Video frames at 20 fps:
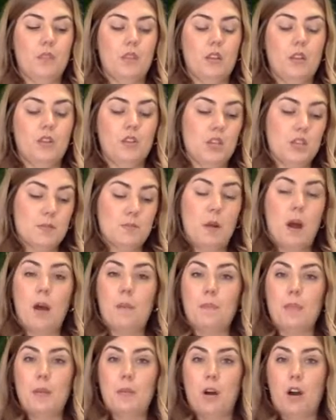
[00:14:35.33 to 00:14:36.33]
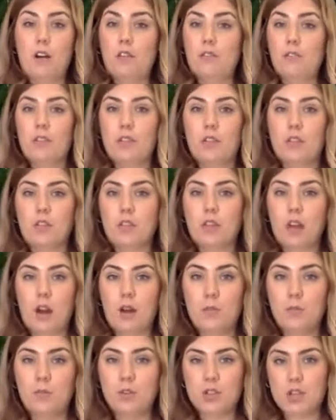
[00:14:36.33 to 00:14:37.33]
just pop them off with your
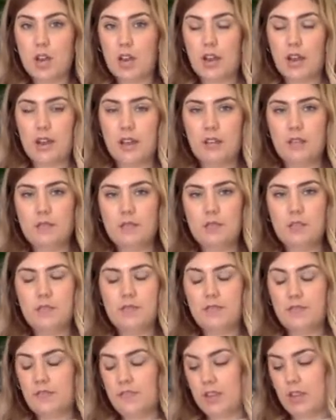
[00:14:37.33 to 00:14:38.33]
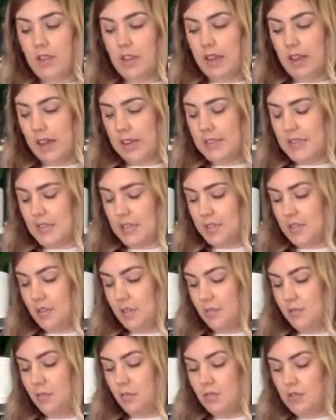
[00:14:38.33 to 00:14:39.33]
thumb, which I feel like I tend to
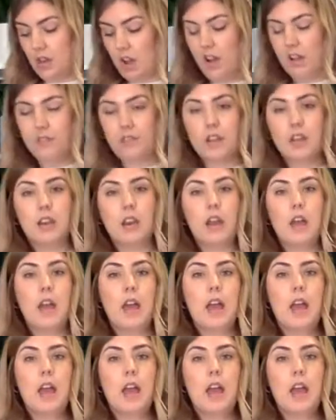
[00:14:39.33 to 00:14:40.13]
do most often.